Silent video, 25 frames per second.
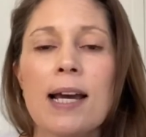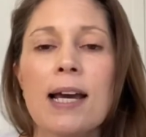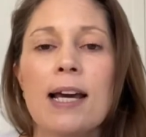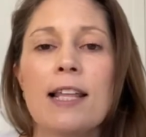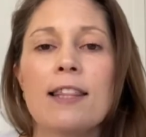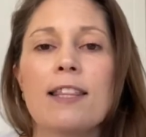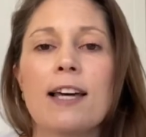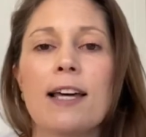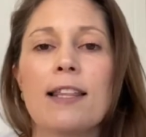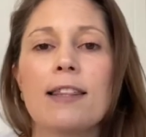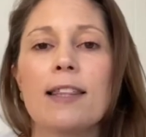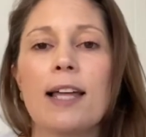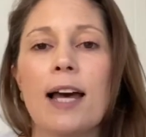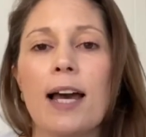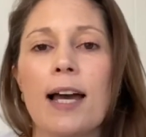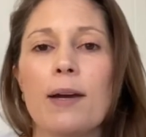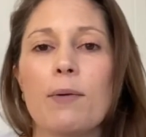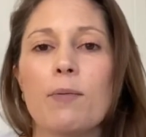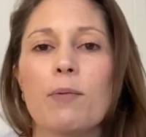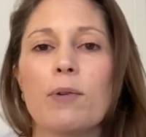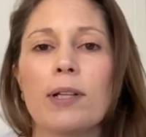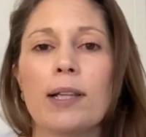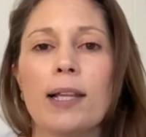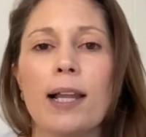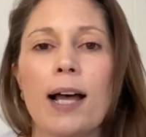that they
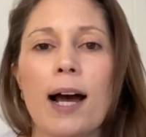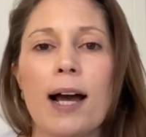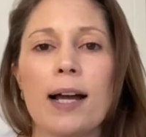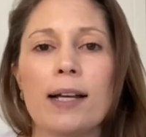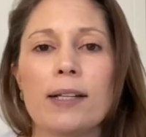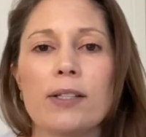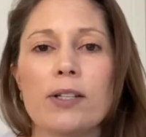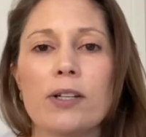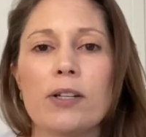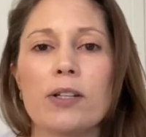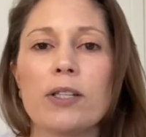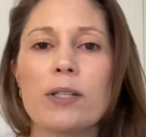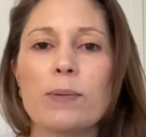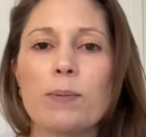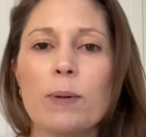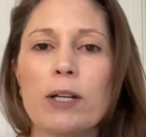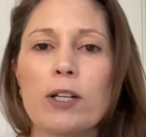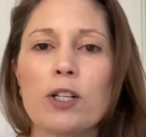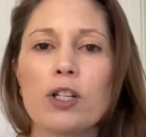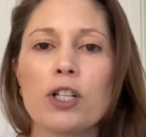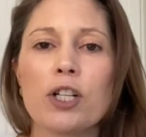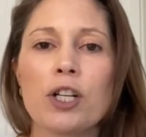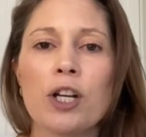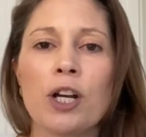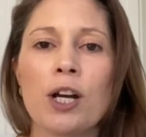would like to
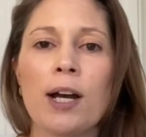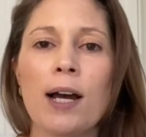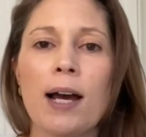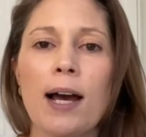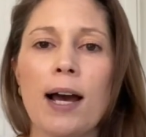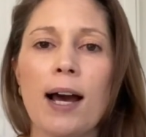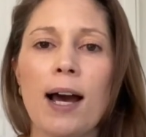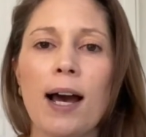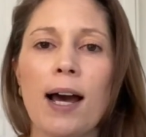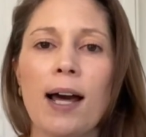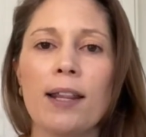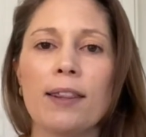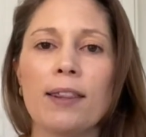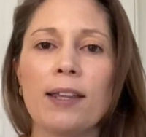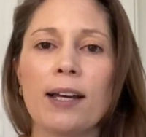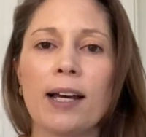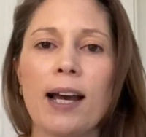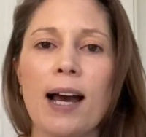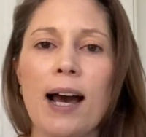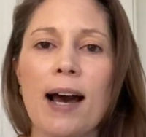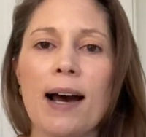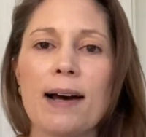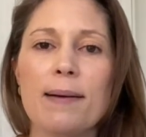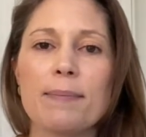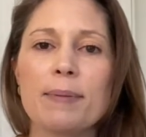switch the
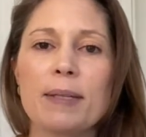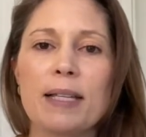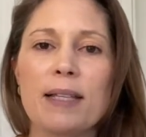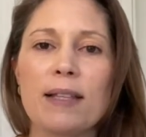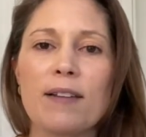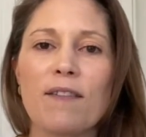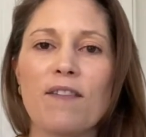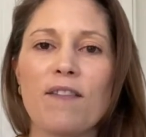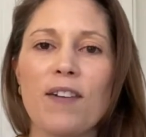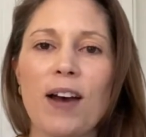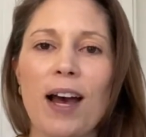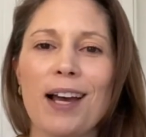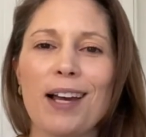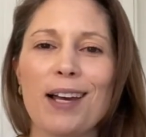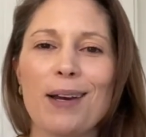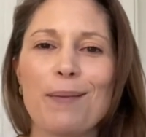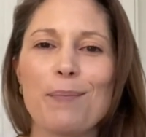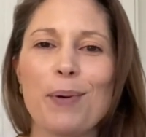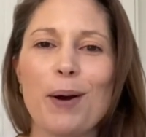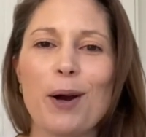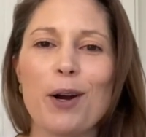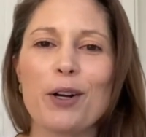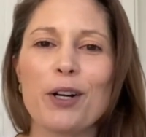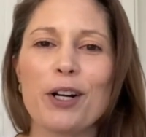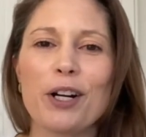carbs and the fat
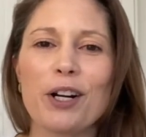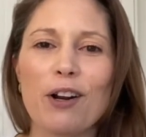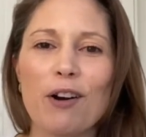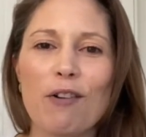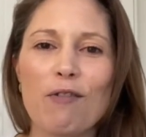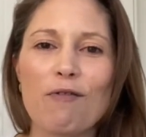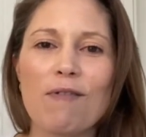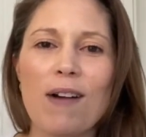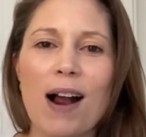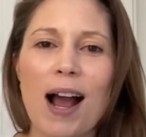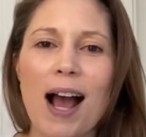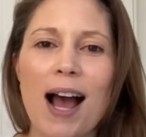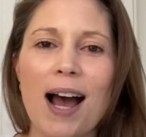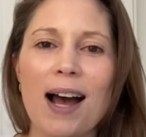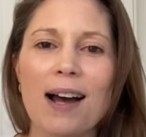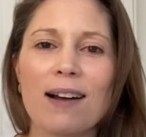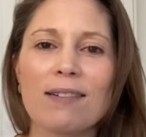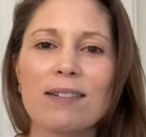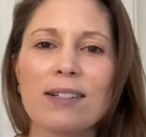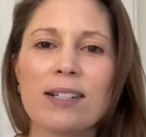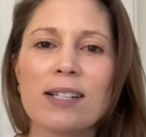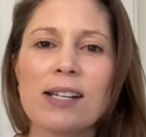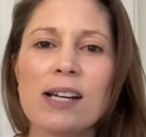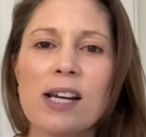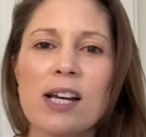component
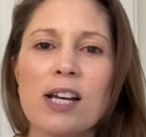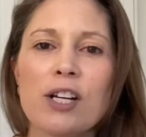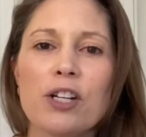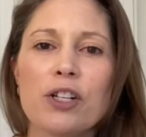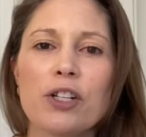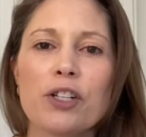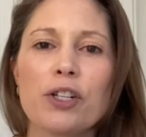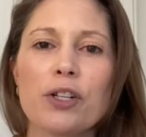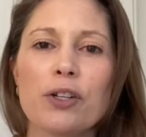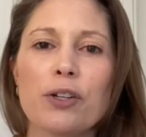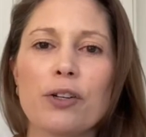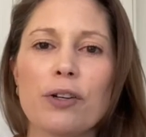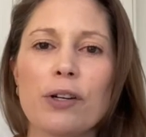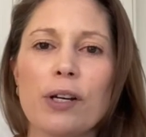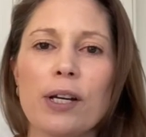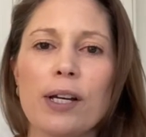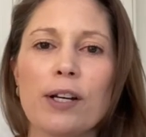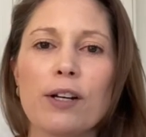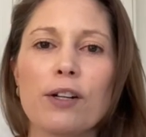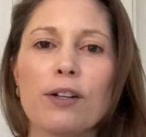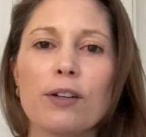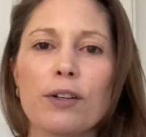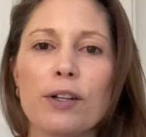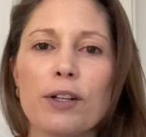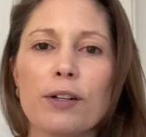around to
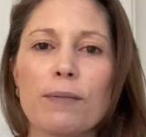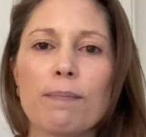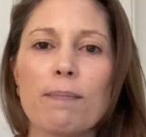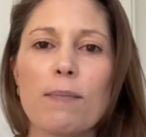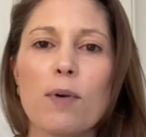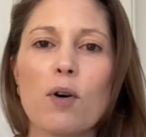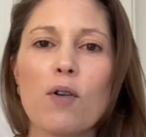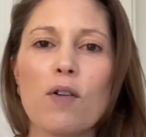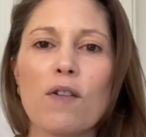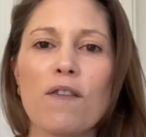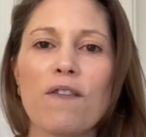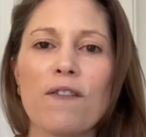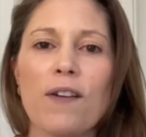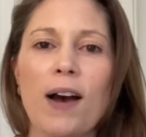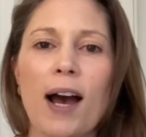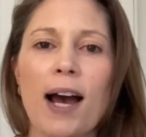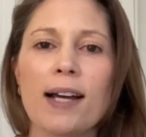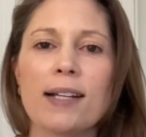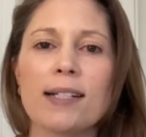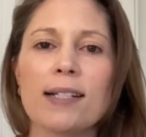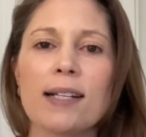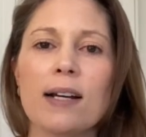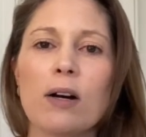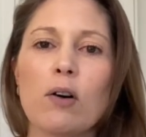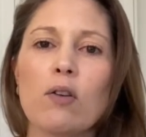include more
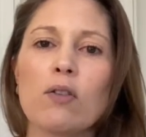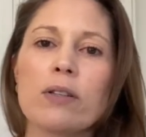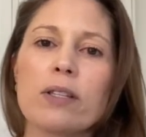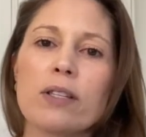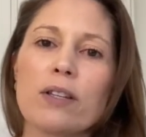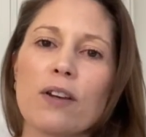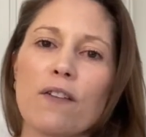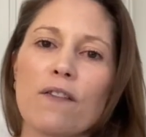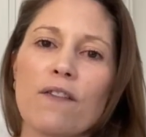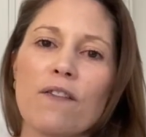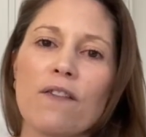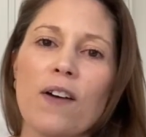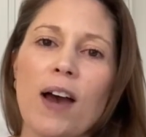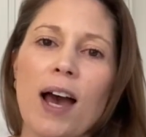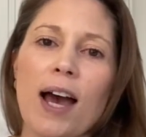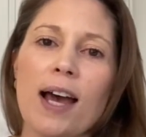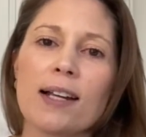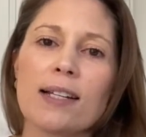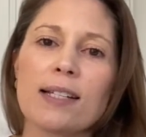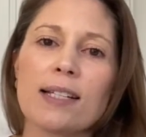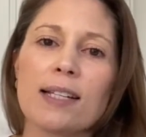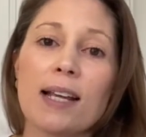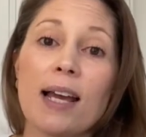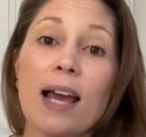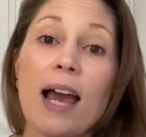fat. Also,
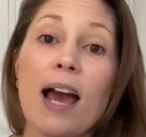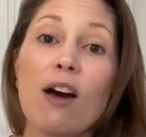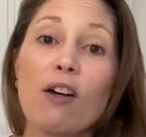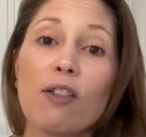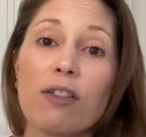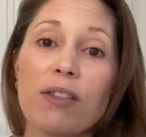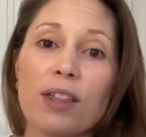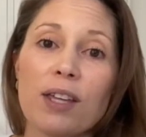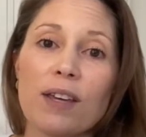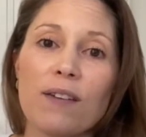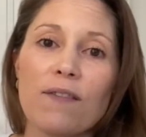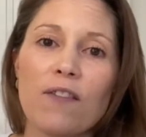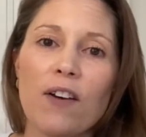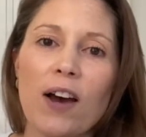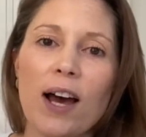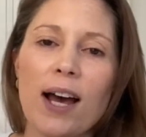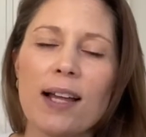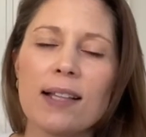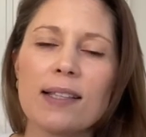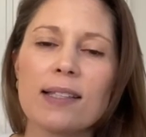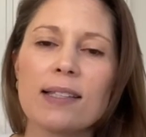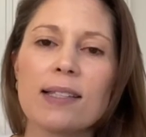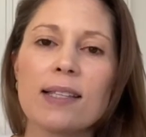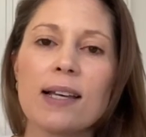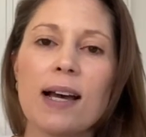healthy
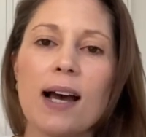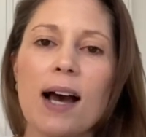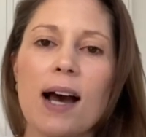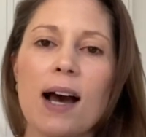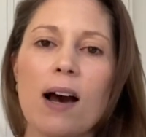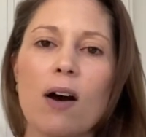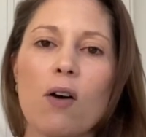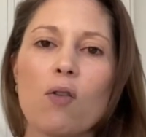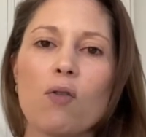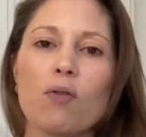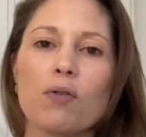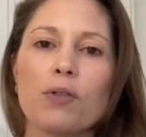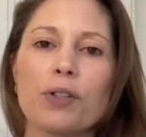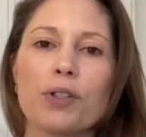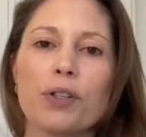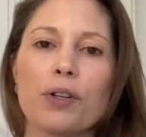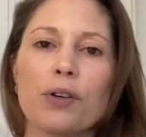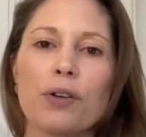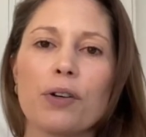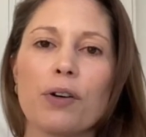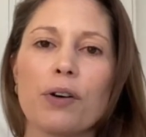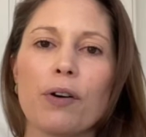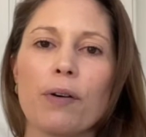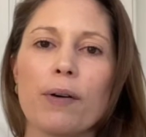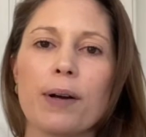fats are
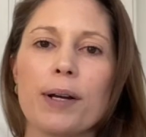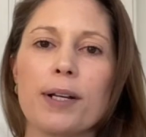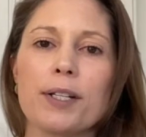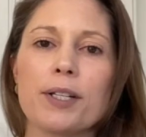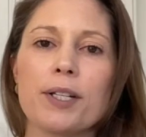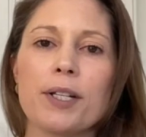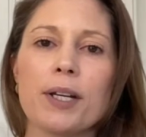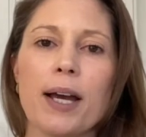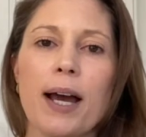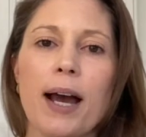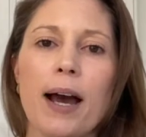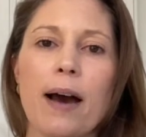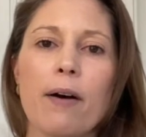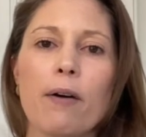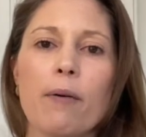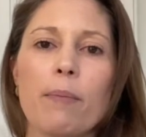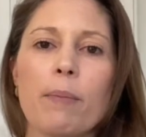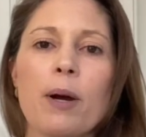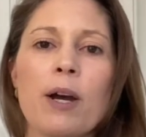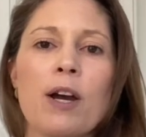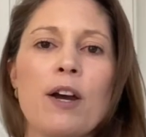also going to help